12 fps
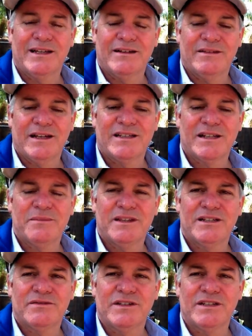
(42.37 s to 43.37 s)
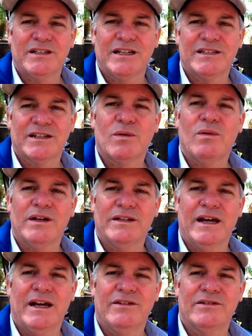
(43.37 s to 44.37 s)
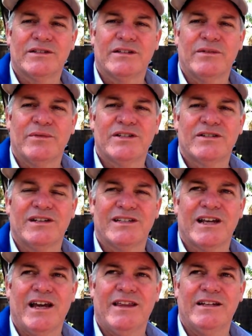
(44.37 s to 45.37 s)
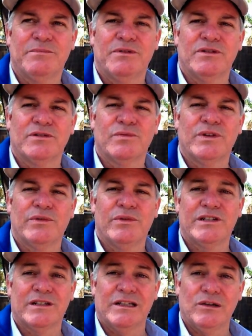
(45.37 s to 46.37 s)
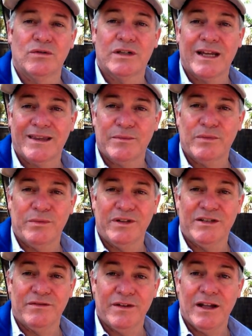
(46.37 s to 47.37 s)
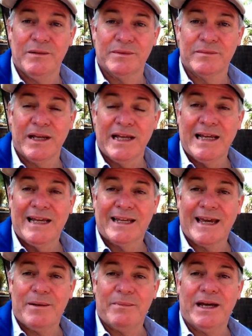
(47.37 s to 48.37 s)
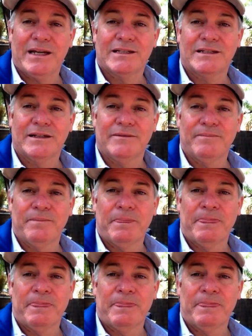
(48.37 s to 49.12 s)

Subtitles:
Now some of these fishing nets are quite dangerous, and the reason I say that is because we originally looked at them when we developed CATMAX. Now,